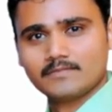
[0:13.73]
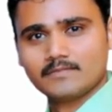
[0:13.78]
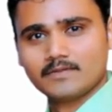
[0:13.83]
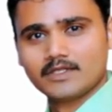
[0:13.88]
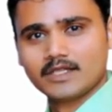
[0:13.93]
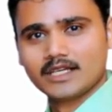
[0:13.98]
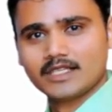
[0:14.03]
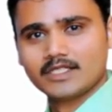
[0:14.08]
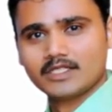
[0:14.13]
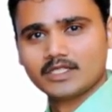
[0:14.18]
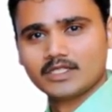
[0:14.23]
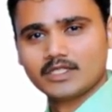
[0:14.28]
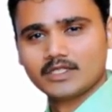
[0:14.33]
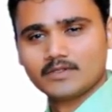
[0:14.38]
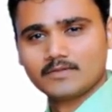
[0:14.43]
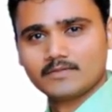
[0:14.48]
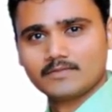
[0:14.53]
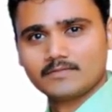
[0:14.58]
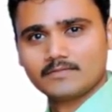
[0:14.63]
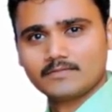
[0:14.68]

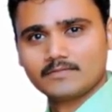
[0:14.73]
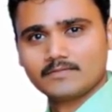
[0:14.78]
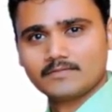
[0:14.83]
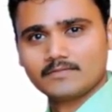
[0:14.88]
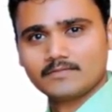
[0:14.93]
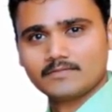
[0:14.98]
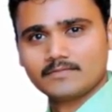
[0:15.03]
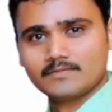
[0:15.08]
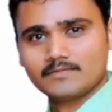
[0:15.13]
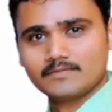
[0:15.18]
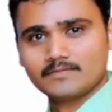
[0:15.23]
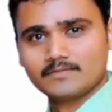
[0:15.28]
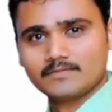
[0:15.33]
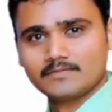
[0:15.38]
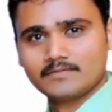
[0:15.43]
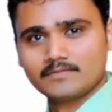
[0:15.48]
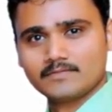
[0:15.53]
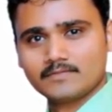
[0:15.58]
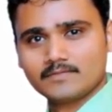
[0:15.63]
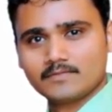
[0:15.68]
Integer,
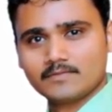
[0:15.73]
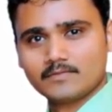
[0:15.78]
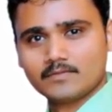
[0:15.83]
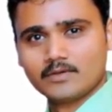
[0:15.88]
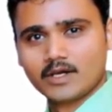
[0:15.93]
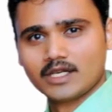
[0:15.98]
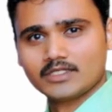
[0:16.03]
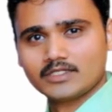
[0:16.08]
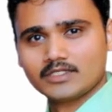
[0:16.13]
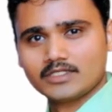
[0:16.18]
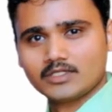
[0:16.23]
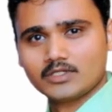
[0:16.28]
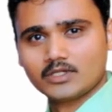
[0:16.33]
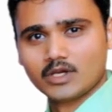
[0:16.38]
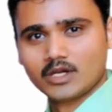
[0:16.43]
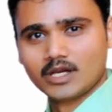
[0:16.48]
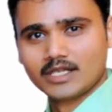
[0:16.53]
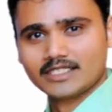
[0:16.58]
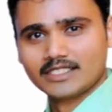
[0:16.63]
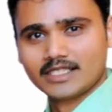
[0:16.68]
my underscore
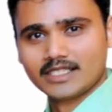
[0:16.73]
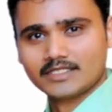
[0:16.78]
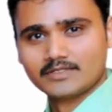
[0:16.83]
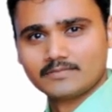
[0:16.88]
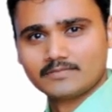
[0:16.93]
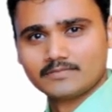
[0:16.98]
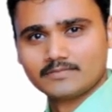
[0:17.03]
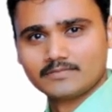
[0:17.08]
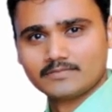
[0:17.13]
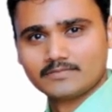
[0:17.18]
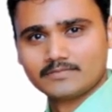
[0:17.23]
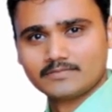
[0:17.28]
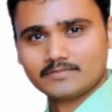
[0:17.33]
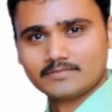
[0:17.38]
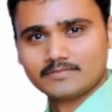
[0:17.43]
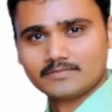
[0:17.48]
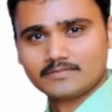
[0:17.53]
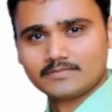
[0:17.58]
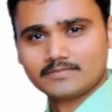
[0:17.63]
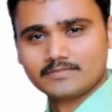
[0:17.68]
int 10.
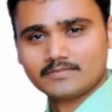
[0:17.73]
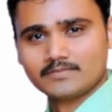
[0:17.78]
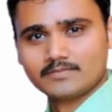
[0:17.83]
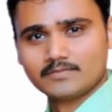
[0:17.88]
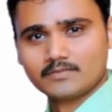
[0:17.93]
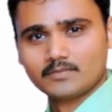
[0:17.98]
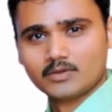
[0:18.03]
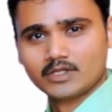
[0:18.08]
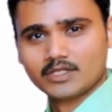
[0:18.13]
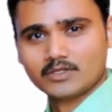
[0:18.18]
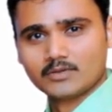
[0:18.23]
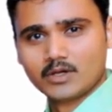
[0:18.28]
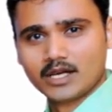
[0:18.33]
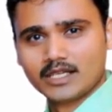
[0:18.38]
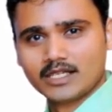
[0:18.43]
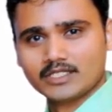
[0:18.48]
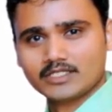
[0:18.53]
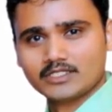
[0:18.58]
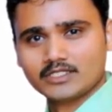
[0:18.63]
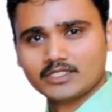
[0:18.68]
Print my
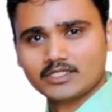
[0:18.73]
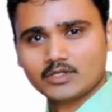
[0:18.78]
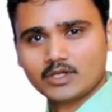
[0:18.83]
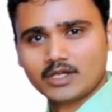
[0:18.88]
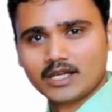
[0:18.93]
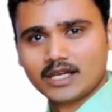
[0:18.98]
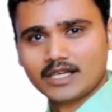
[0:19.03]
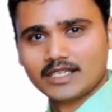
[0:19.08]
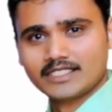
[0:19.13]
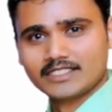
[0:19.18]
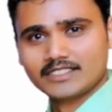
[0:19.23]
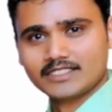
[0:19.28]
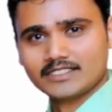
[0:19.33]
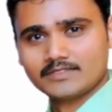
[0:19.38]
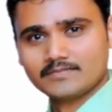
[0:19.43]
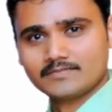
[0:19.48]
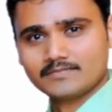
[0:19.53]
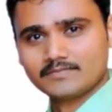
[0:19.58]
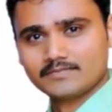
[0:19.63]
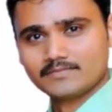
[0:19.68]
underscore int
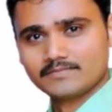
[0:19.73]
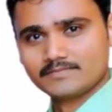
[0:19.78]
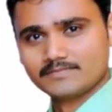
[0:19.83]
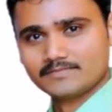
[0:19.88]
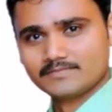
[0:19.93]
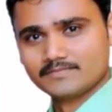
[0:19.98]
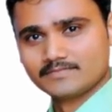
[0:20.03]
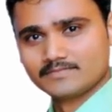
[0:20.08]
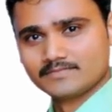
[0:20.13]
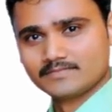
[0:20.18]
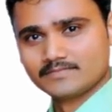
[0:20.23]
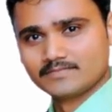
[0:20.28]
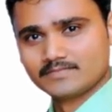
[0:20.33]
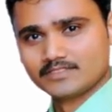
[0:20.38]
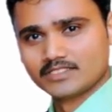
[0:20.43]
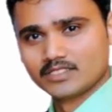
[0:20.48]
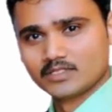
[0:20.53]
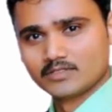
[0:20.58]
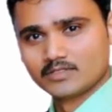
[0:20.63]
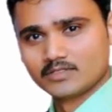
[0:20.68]

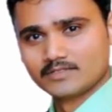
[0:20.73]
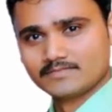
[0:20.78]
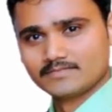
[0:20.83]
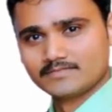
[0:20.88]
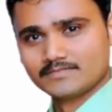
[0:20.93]
float.